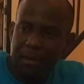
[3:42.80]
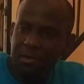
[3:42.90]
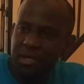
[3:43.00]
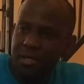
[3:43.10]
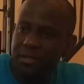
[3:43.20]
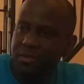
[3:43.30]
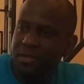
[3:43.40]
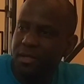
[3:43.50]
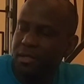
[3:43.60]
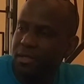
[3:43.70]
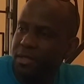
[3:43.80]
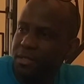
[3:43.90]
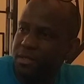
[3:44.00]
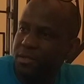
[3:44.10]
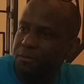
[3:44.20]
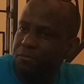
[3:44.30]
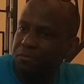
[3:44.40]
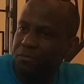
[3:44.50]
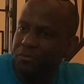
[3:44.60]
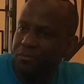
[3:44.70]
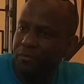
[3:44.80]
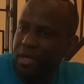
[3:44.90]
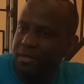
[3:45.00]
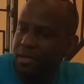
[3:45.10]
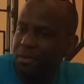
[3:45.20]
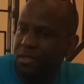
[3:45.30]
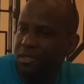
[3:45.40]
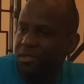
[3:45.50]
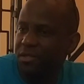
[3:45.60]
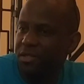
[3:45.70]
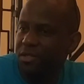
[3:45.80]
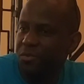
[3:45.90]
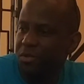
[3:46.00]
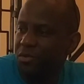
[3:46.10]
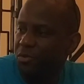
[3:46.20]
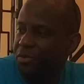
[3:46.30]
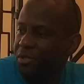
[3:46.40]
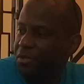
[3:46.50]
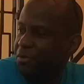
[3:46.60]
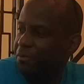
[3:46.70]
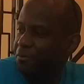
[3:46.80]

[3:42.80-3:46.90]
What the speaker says: I asked you, yeah, you did some examination this week over there.